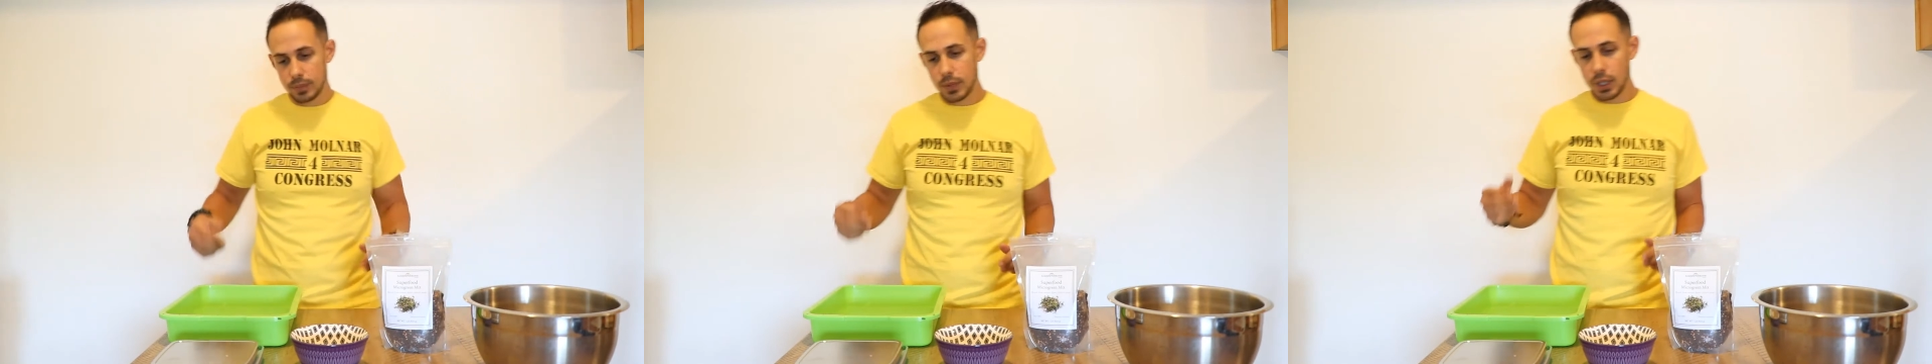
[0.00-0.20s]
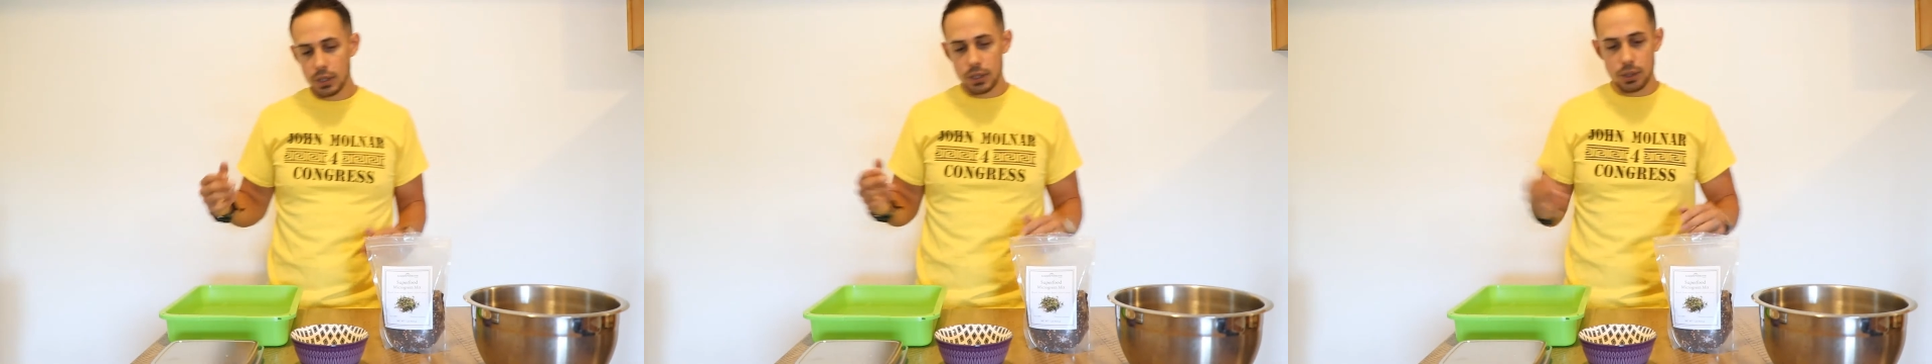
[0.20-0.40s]

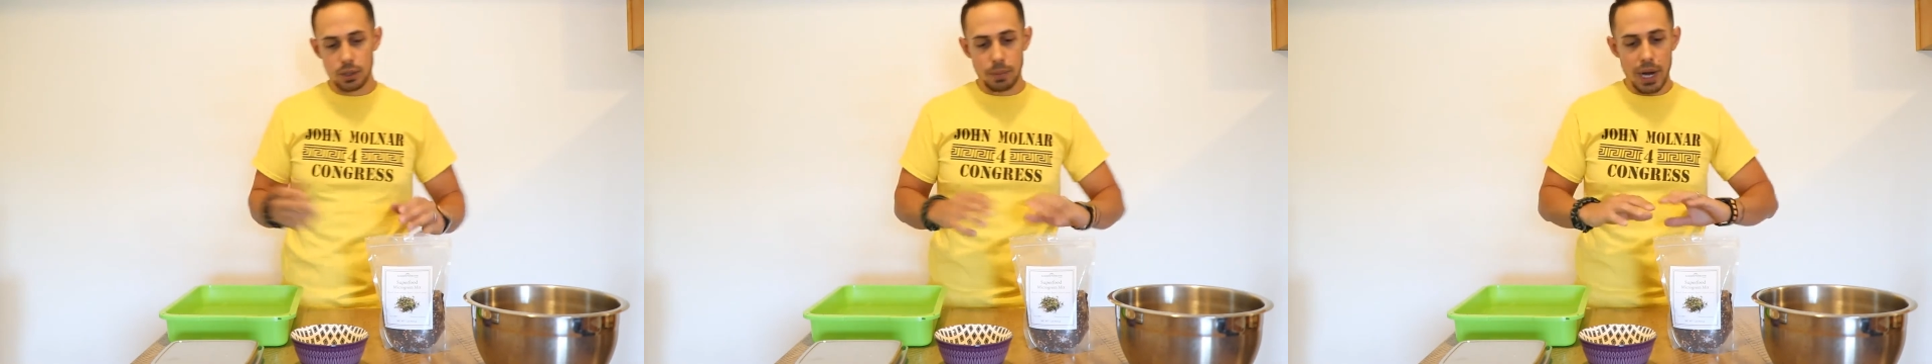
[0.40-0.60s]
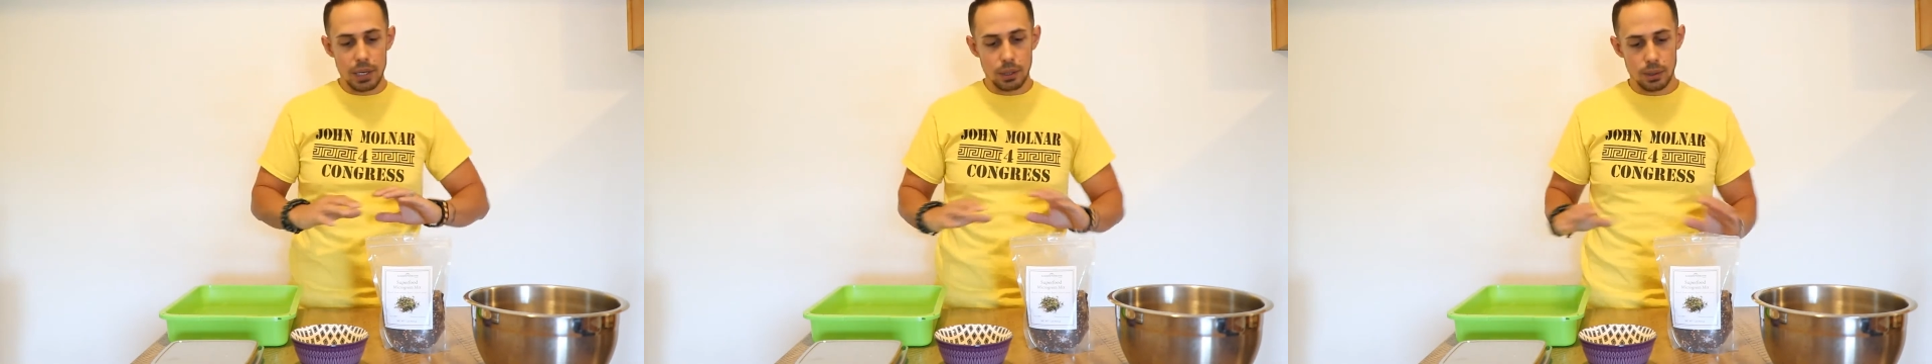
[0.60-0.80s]
So
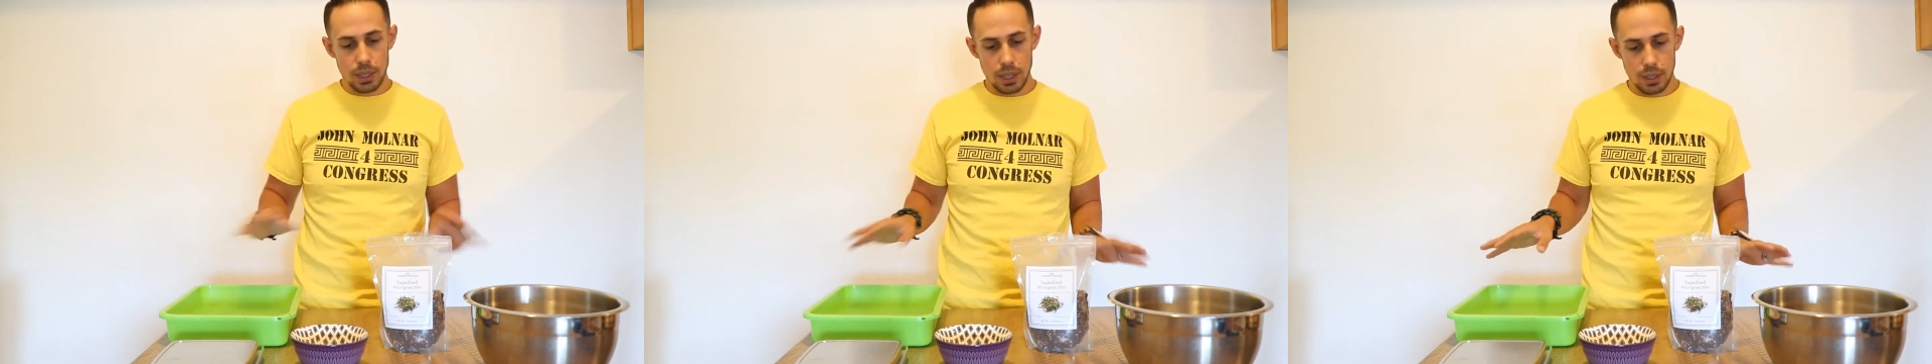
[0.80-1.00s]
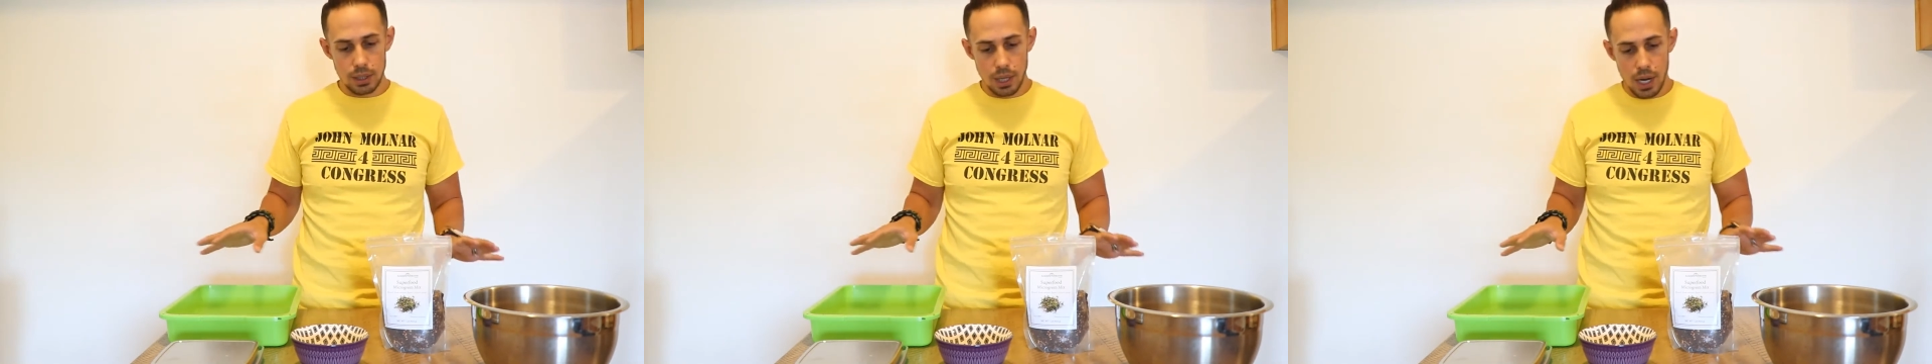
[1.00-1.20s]
the
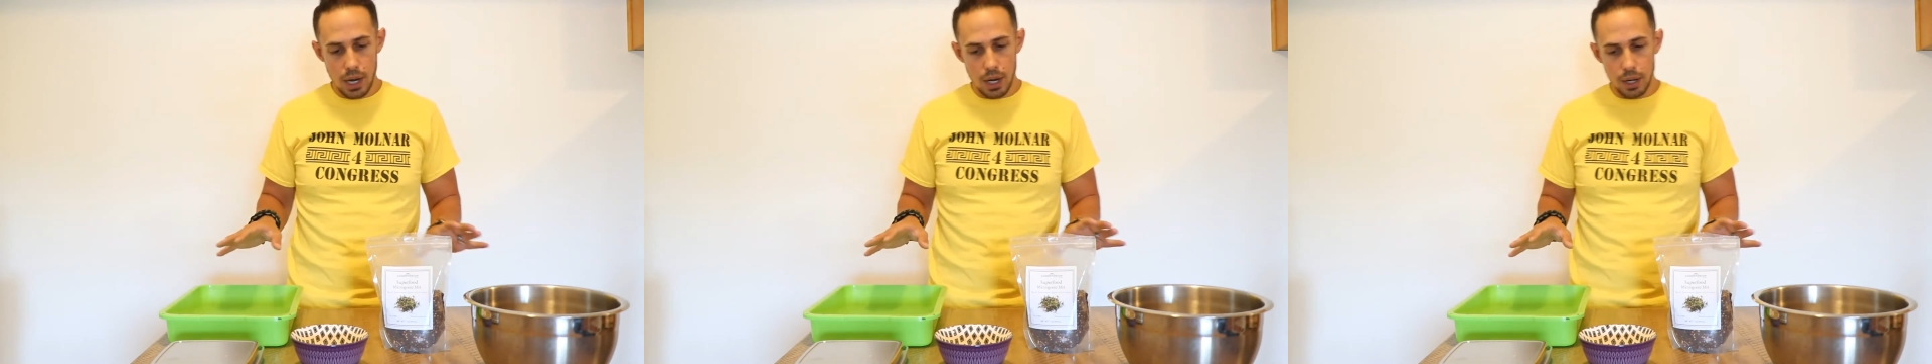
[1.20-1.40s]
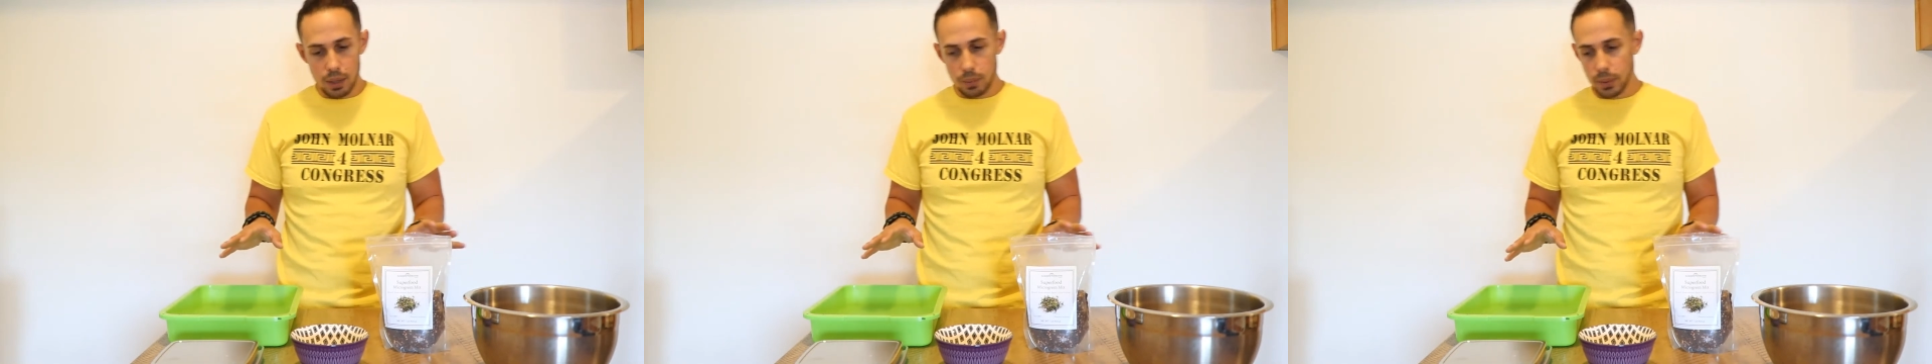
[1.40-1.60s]
microgreens
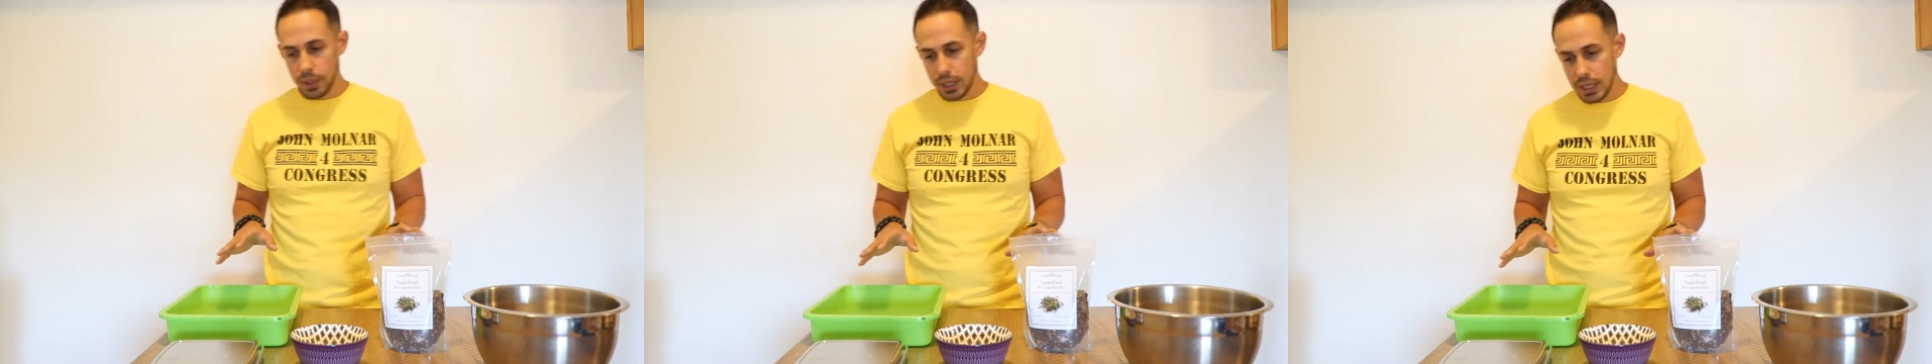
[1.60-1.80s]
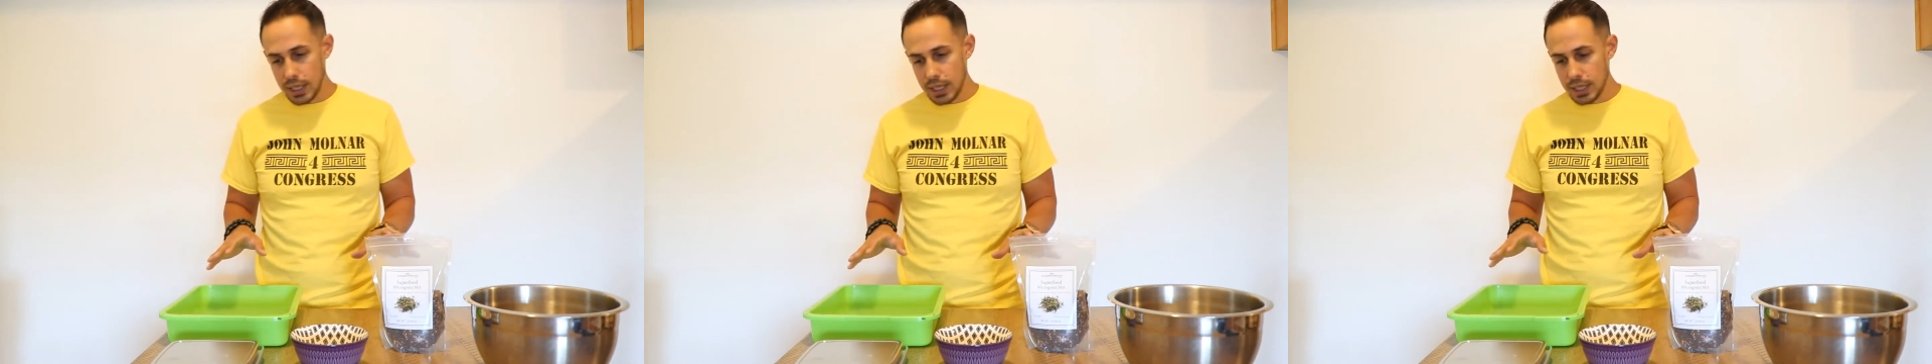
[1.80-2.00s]
are
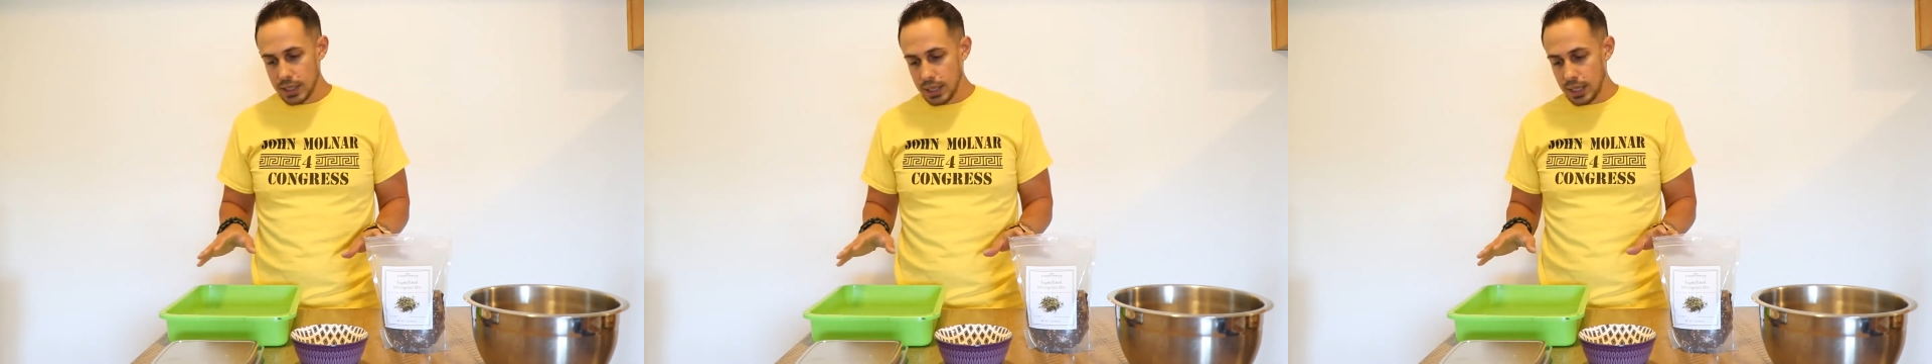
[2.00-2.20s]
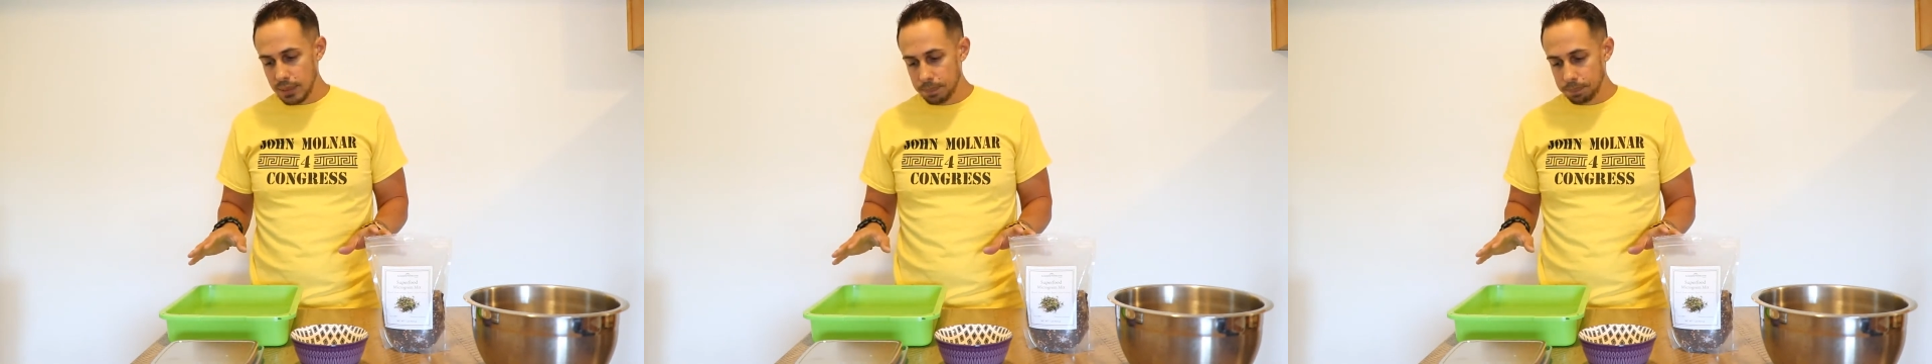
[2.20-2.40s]
really
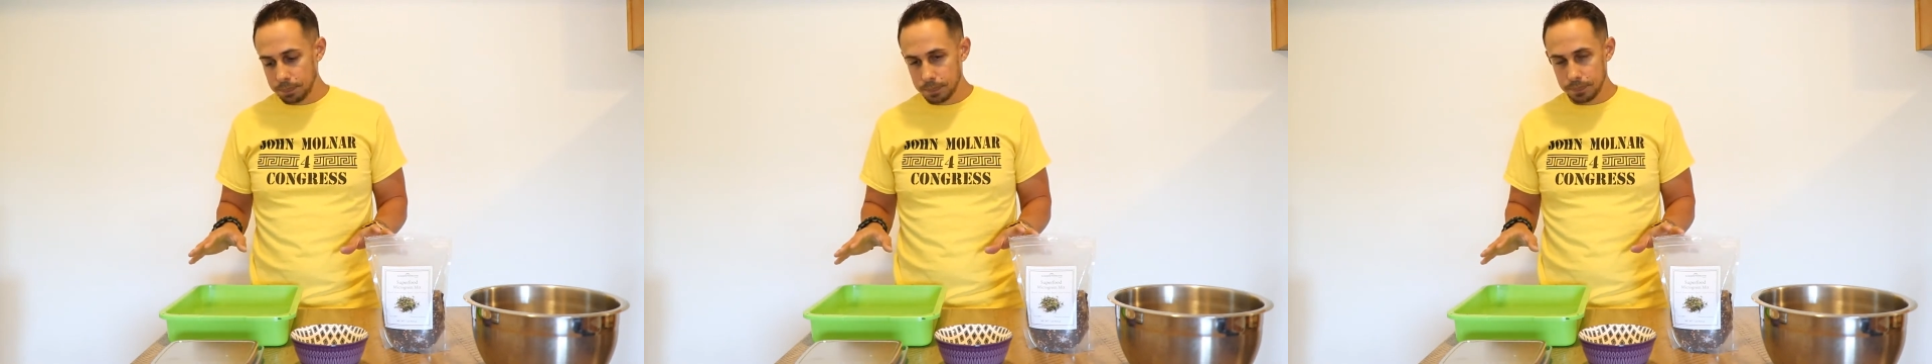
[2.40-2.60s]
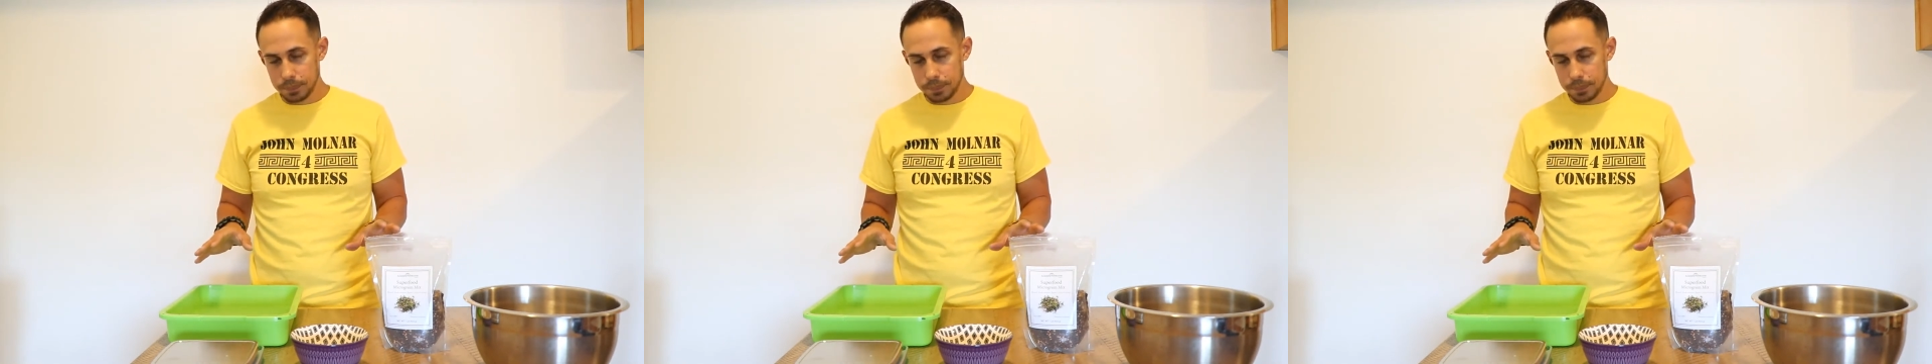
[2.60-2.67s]
easy,